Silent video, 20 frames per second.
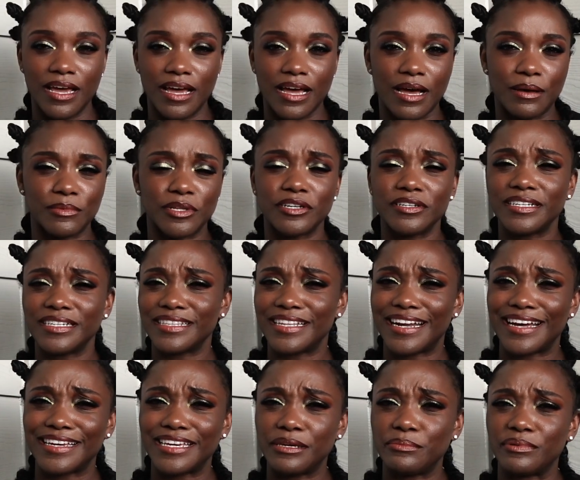I'm learning that
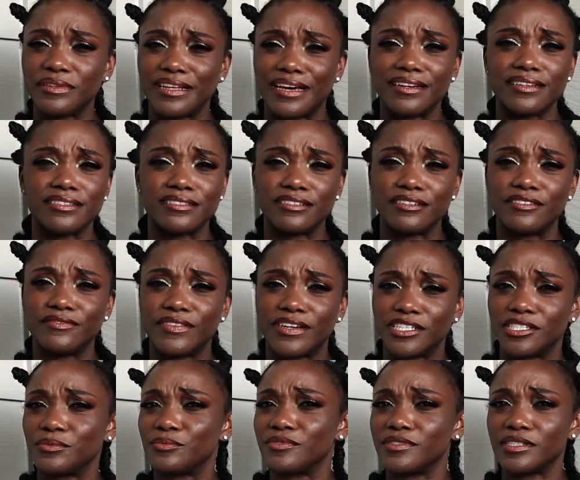I keep a lot of stuff I
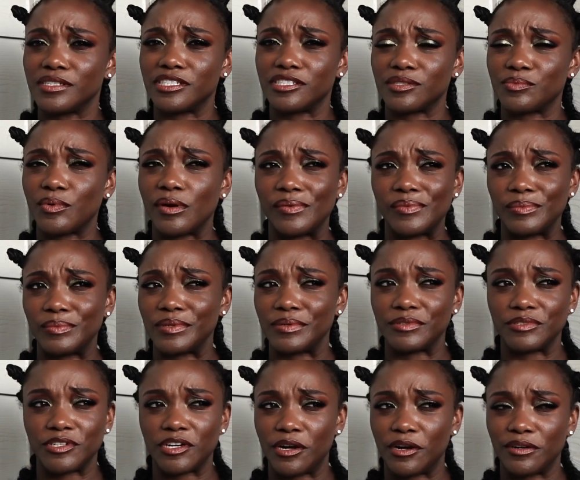should really just probably
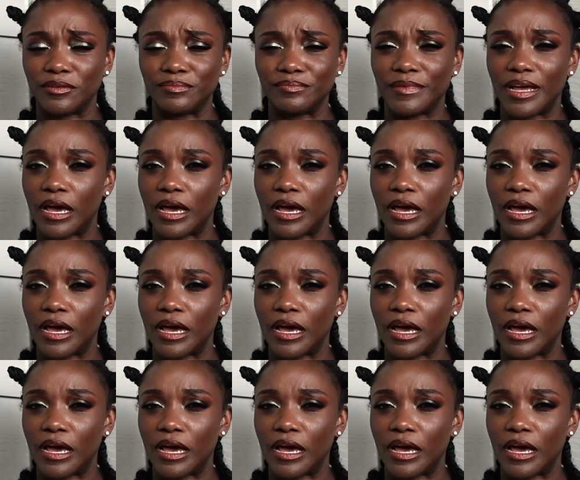return.